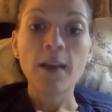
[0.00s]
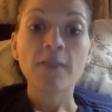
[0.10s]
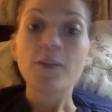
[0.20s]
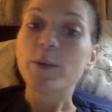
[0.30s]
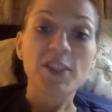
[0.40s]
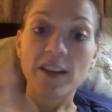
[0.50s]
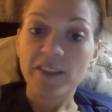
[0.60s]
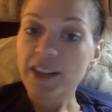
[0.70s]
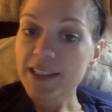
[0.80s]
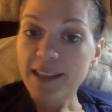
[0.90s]
for
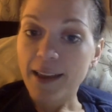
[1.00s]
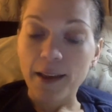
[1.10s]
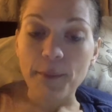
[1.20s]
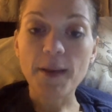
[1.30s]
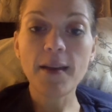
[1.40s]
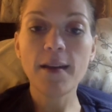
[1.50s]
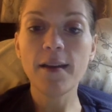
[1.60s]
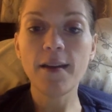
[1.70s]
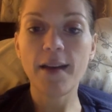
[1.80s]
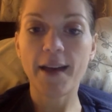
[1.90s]
whichever exam,
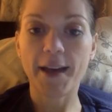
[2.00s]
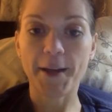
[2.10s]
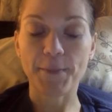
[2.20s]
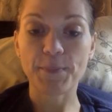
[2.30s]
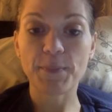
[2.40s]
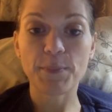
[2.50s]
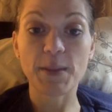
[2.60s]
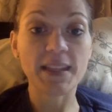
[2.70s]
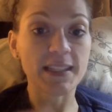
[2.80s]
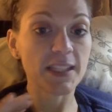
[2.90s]
um,
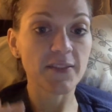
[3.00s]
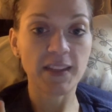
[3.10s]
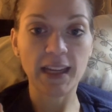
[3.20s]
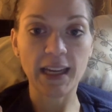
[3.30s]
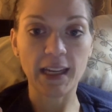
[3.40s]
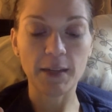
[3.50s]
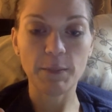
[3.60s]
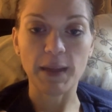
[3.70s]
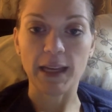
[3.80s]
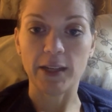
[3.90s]
but this is for the
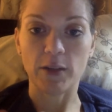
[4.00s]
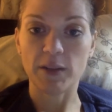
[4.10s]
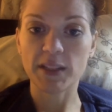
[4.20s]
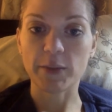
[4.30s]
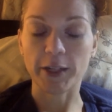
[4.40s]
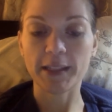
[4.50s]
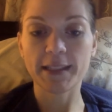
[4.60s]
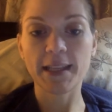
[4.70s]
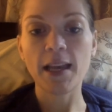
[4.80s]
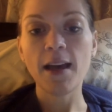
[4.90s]
ANP, I know this works,
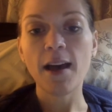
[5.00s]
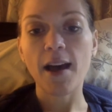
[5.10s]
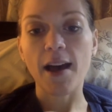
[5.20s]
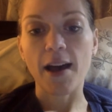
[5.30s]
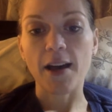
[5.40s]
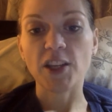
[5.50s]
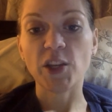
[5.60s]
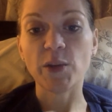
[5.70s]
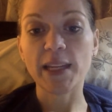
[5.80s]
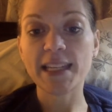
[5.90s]
uh,
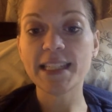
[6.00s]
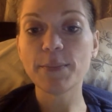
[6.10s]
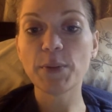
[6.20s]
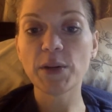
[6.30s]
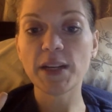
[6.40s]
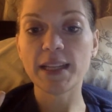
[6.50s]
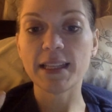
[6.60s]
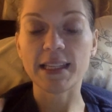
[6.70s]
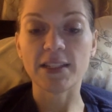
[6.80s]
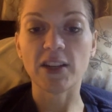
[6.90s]
you need to put,
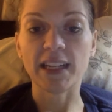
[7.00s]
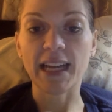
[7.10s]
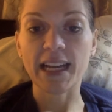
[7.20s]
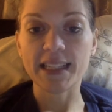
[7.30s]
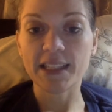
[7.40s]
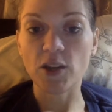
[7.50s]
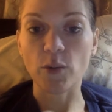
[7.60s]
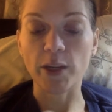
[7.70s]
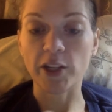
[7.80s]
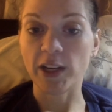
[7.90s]
because they're going to ask you
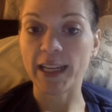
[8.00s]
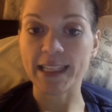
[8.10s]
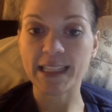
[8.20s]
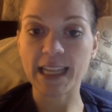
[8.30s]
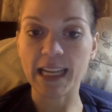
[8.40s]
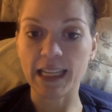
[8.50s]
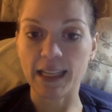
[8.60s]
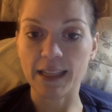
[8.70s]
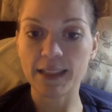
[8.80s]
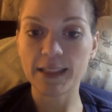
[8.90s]
what your end date
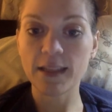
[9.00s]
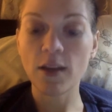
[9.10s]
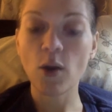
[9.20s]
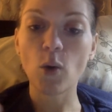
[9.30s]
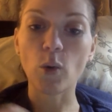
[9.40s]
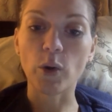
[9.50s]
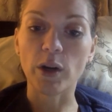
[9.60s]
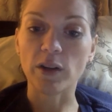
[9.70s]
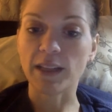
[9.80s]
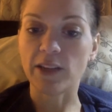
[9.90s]
is
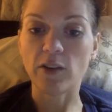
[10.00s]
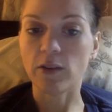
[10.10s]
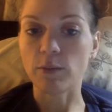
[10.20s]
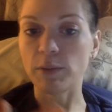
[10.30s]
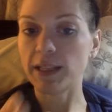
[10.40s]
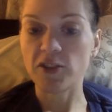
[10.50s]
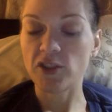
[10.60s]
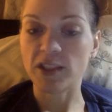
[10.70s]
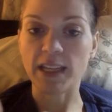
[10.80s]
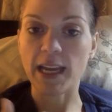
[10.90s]
or like your
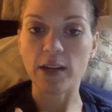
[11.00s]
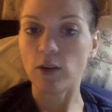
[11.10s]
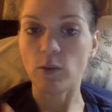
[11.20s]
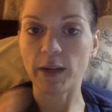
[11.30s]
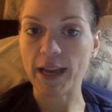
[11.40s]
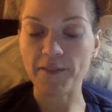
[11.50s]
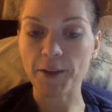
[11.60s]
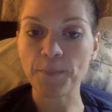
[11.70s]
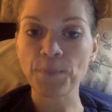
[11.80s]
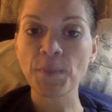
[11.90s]
completion date or whatever.